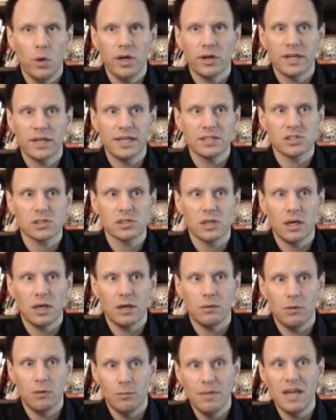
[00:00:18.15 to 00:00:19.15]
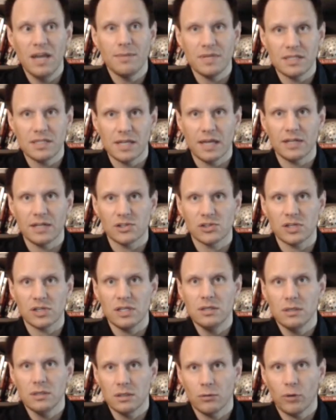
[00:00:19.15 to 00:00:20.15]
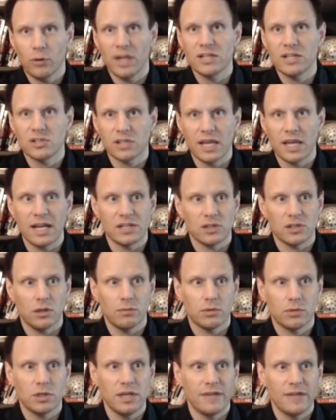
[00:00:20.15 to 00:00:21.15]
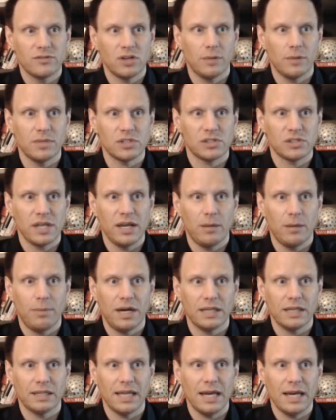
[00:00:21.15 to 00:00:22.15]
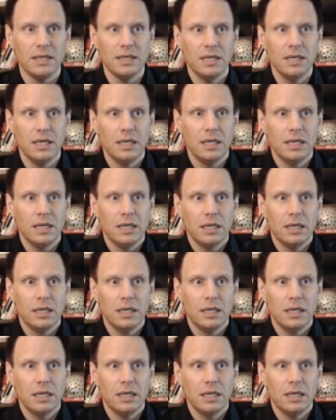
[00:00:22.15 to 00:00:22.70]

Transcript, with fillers: Winner gets, uh, well, maybe Tennessee. And Wright State has a, could have something to say about that.